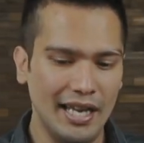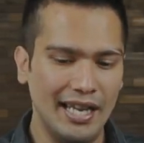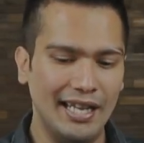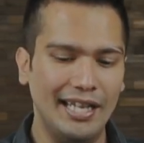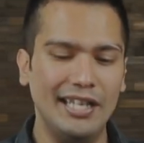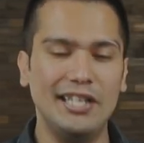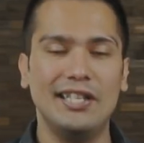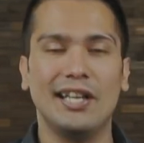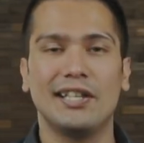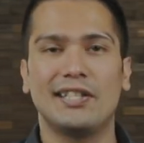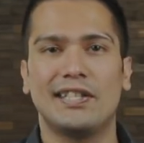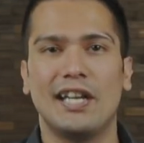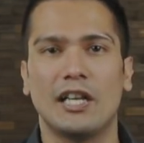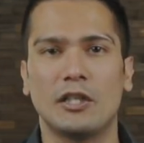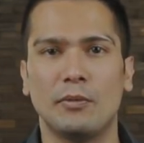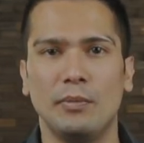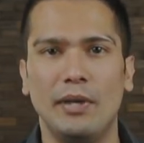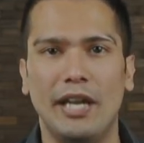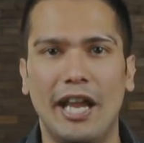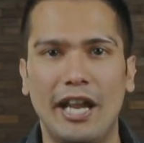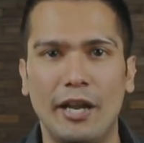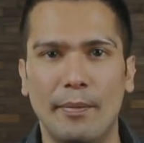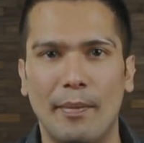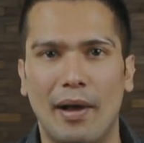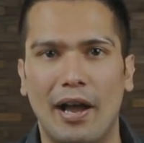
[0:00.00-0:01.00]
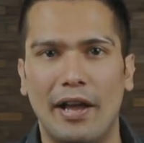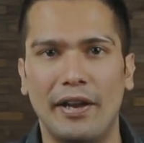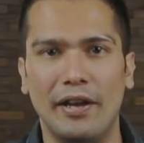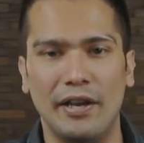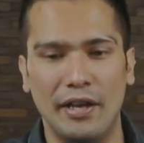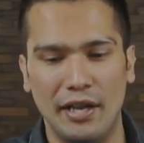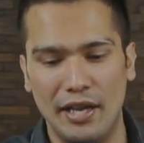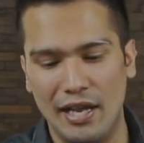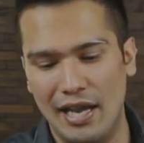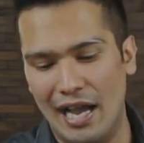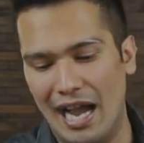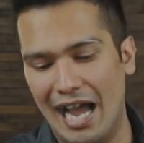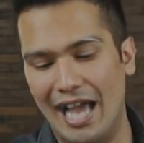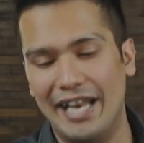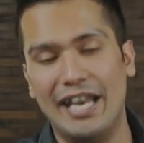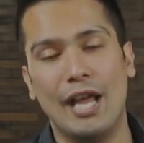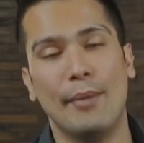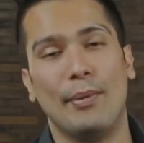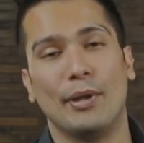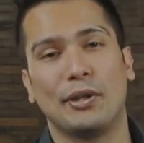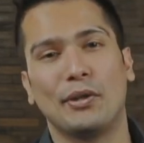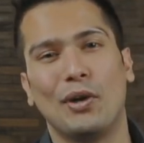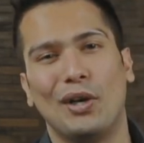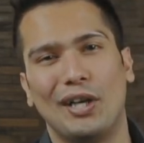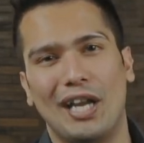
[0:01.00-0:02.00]
he just texted me, hey man, I
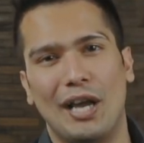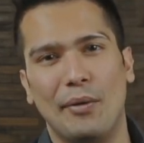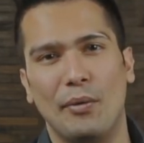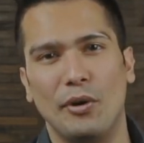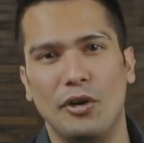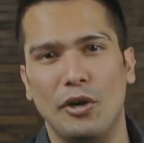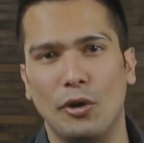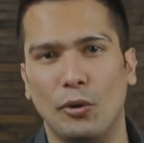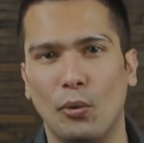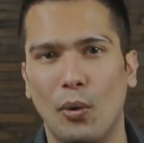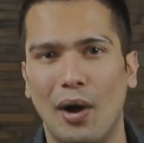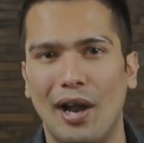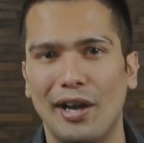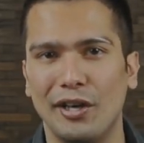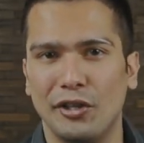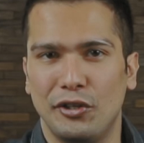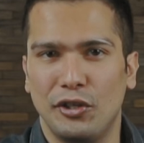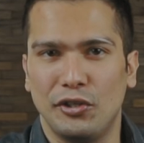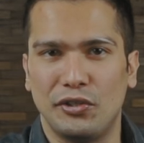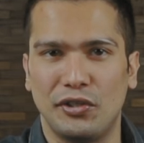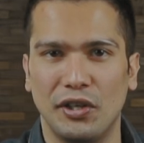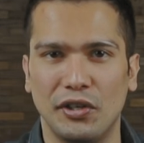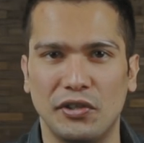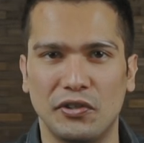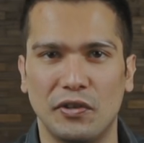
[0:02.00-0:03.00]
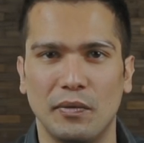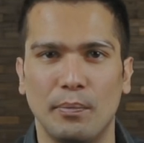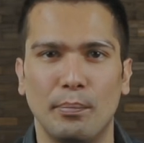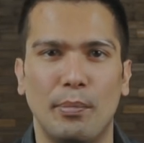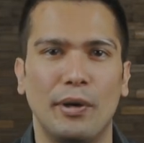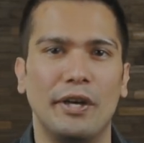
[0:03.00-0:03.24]
never thought I would require this system,